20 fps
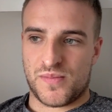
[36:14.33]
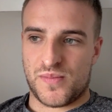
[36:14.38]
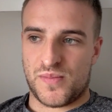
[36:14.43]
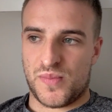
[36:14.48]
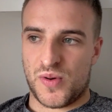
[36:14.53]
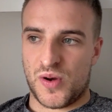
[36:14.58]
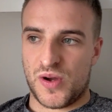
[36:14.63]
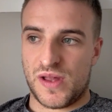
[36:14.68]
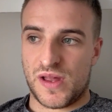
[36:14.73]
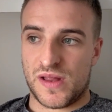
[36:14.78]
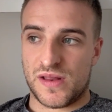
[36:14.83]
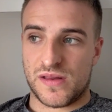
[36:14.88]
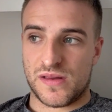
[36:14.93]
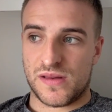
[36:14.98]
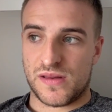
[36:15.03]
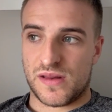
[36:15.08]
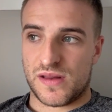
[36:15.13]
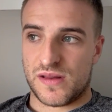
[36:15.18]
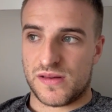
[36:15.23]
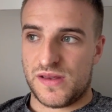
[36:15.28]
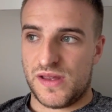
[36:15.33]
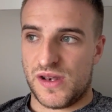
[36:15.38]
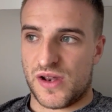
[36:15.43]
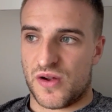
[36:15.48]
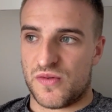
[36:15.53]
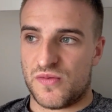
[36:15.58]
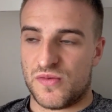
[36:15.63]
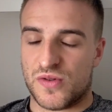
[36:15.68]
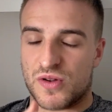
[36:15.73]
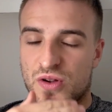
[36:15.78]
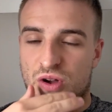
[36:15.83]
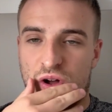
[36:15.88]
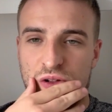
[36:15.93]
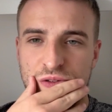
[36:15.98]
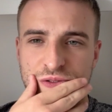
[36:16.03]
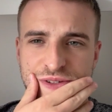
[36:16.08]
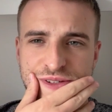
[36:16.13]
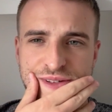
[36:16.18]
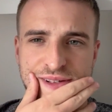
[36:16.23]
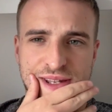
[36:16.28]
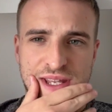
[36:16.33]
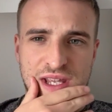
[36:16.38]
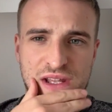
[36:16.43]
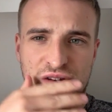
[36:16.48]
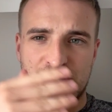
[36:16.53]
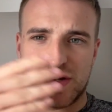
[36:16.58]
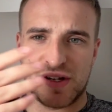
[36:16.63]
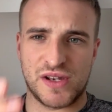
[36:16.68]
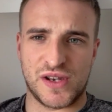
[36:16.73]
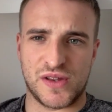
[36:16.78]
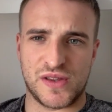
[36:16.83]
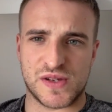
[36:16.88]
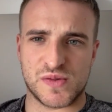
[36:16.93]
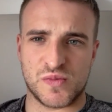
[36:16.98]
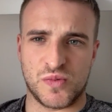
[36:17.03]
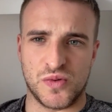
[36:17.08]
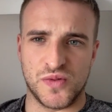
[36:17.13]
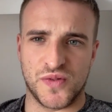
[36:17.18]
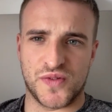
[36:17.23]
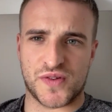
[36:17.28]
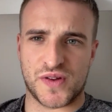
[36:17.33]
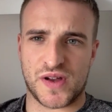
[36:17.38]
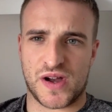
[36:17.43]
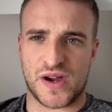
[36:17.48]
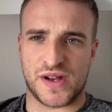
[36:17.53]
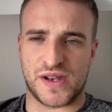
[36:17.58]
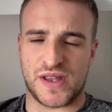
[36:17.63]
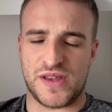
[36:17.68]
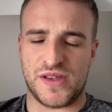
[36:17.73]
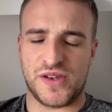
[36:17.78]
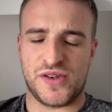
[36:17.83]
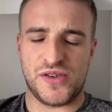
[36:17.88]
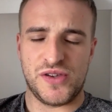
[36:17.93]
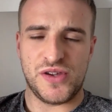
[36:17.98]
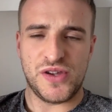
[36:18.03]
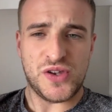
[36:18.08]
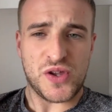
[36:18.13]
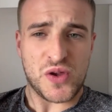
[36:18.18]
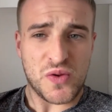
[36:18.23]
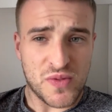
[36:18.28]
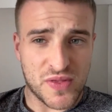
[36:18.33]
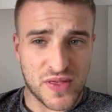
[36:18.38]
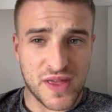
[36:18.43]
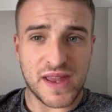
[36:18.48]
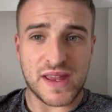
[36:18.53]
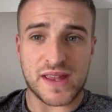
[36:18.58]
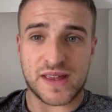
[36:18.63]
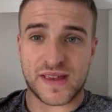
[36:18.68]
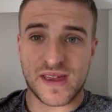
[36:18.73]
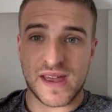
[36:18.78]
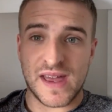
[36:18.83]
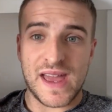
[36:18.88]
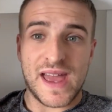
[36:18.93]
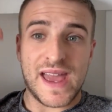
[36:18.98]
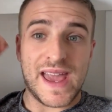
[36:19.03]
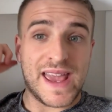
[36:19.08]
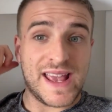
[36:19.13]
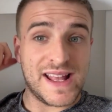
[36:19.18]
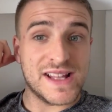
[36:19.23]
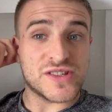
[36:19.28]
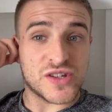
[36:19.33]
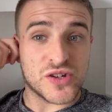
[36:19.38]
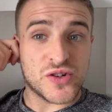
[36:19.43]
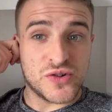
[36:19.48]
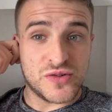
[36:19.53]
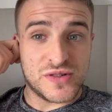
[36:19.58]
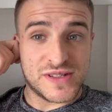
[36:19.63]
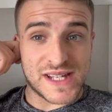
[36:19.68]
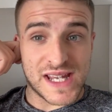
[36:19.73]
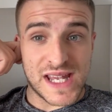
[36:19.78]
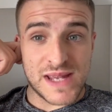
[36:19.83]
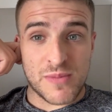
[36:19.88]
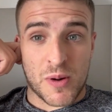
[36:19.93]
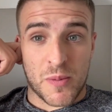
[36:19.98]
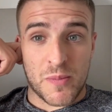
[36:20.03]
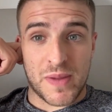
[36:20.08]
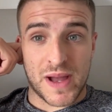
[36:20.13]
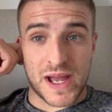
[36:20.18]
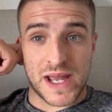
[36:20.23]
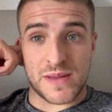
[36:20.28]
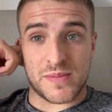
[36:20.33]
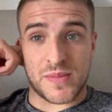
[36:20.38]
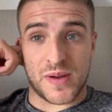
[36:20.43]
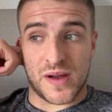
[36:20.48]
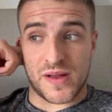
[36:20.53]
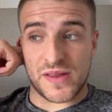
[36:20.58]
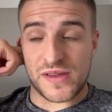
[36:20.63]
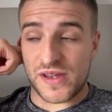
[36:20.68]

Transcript: But, you know, constantly you're looking at this Wolves side and you do think it's a good team on paper.